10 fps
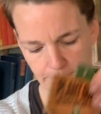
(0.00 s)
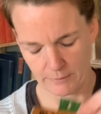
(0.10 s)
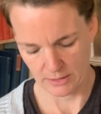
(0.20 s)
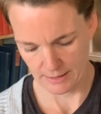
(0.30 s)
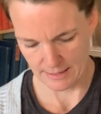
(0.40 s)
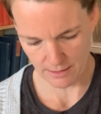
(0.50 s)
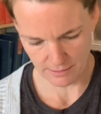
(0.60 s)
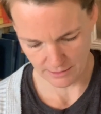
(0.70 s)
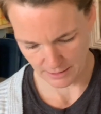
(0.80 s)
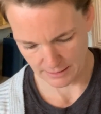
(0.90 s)
So that's all
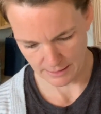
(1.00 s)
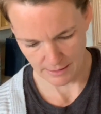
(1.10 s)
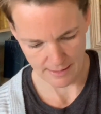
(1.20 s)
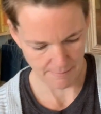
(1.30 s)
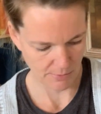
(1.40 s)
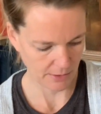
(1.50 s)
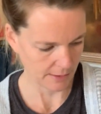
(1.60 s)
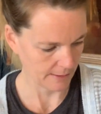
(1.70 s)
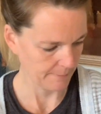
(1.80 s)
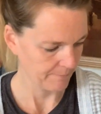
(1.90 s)
tucked into that book.
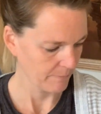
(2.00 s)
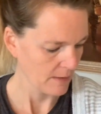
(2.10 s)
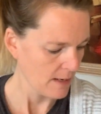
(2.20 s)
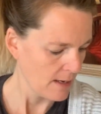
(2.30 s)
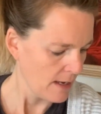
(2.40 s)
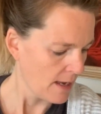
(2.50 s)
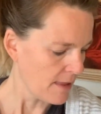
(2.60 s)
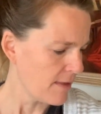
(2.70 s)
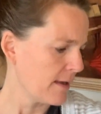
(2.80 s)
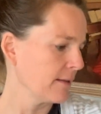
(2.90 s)

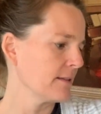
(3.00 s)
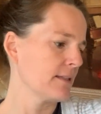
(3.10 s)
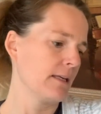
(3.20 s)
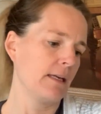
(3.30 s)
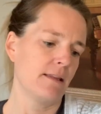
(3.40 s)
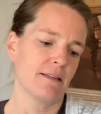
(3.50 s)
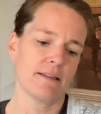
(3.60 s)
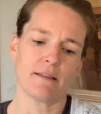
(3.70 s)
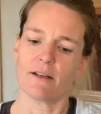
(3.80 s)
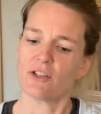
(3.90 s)
And then let's see, this
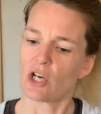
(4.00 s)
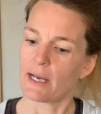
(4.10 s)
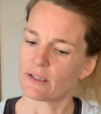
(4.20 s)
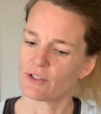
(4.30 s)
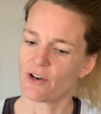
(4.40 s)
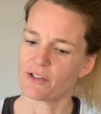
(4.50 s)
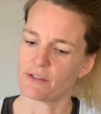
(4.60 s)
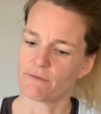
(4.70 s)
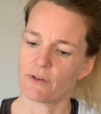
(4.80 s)
is A Child's Garden of